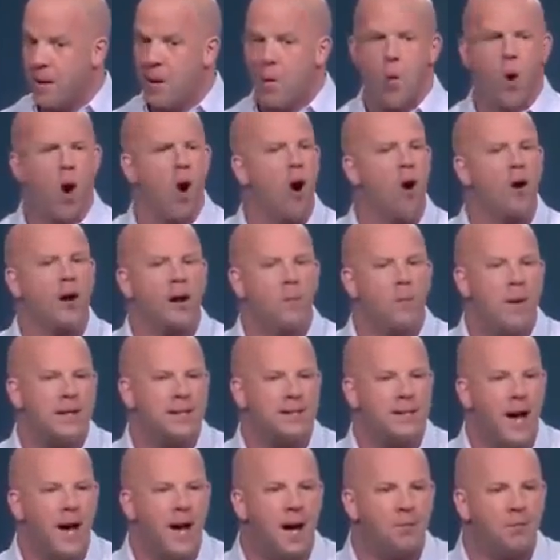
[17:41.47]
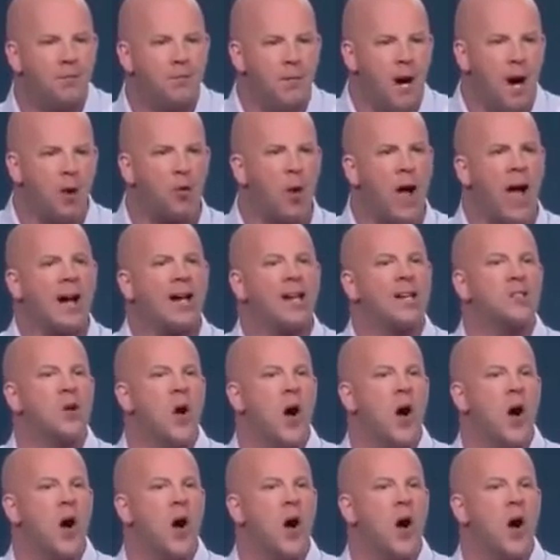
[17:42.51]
We're all going to mess up. A rocket's